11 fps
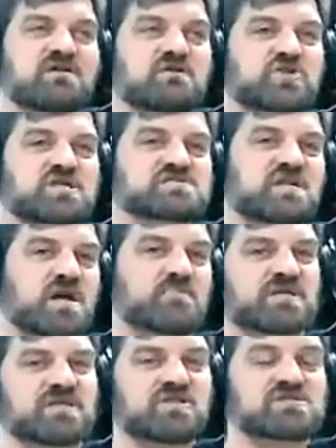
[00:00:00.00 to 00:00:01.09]
just a couple
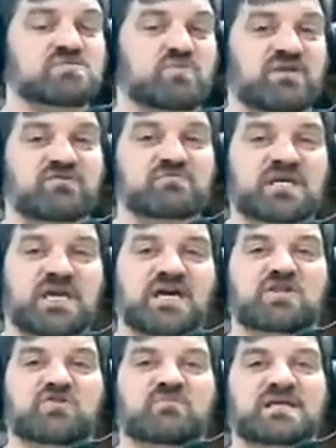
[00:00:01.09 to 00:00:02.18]
of inches away from the
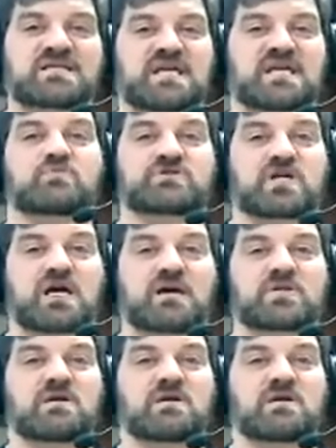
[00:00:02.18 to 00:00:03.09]
edge of my tabletop,